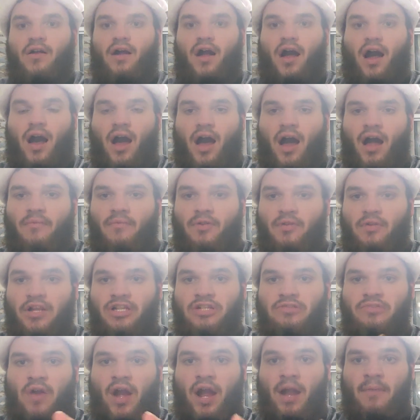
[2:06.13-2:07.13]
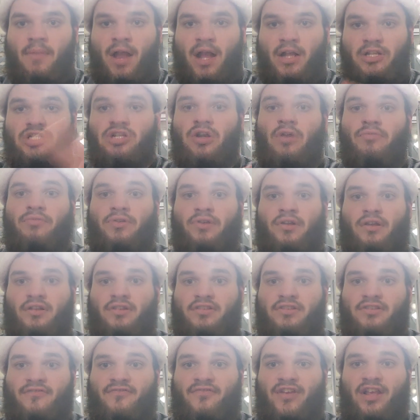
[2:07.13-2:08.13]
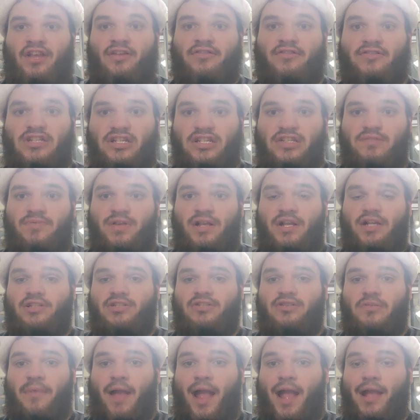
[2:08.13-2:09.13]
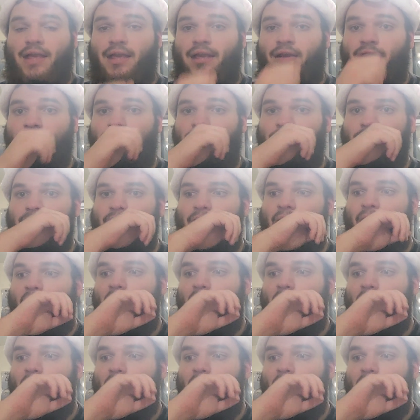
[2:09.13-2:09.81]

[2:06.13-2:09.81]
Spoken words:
The reason why I'm not showing you guys the figures is because they're back here.